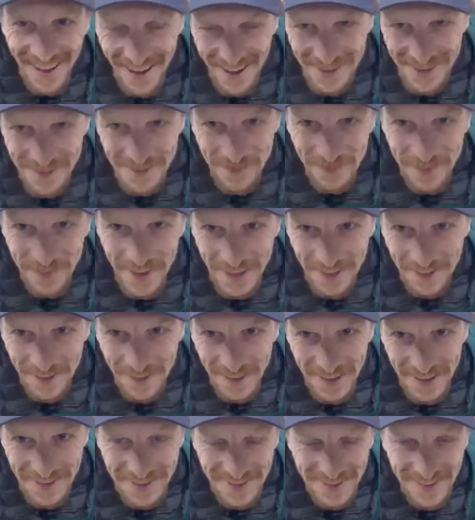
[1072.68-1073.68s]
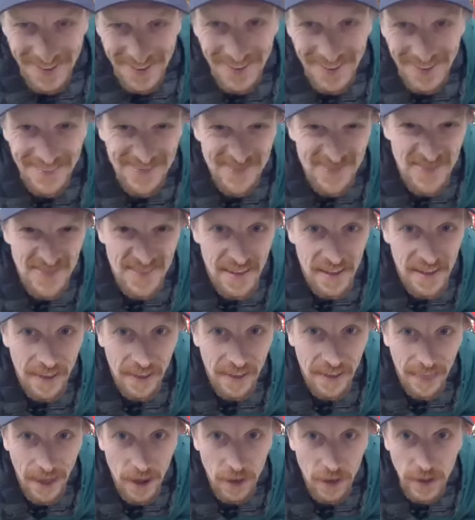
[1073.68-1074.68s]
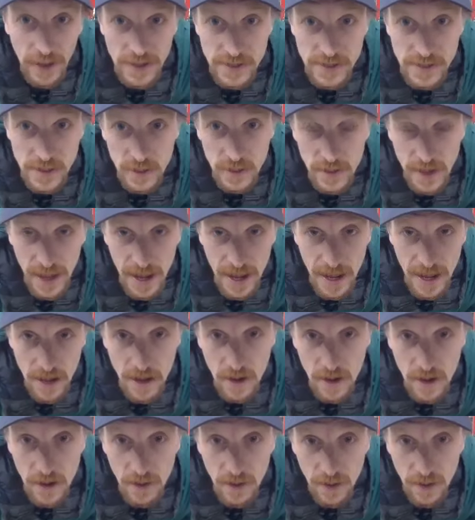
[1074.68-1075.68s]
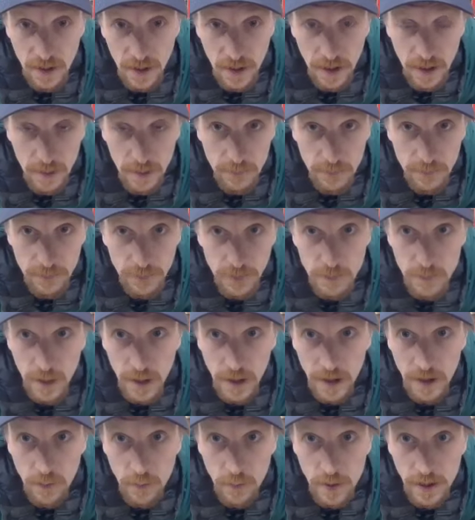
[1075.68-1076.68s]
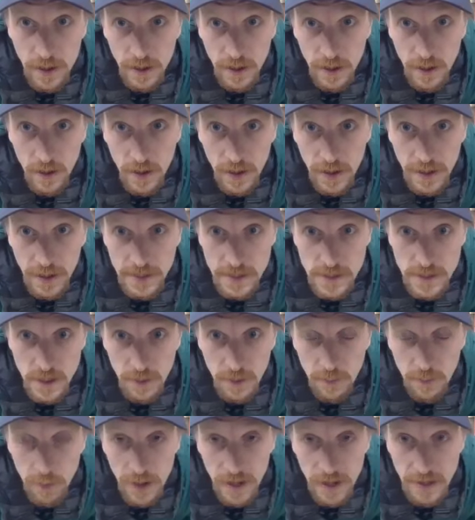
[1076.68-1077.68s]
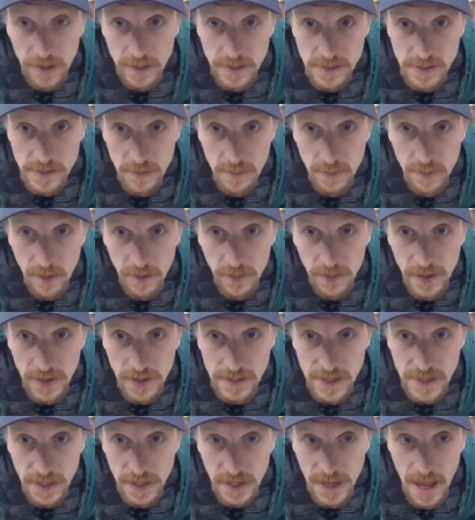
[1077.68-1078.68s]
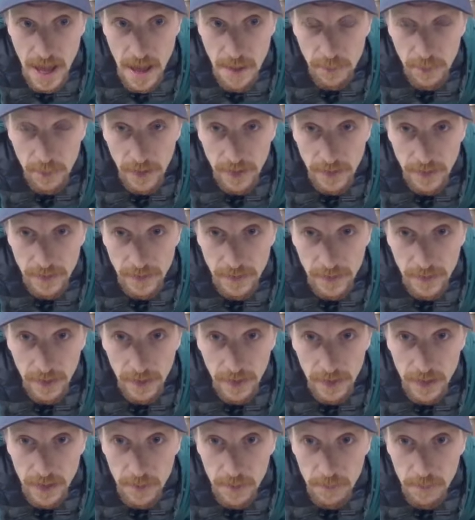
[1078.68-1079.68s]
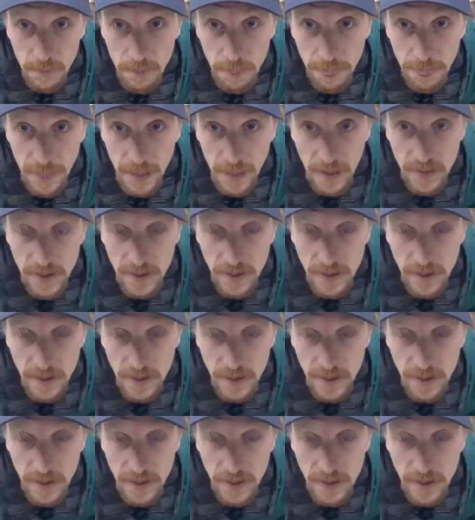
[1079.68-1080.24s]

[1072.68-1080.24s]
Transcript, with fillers: awesome. Thank you, Liz. Okay, so now um, from there, we're going to go ahead and jump right into some of the things that can happen. Um, and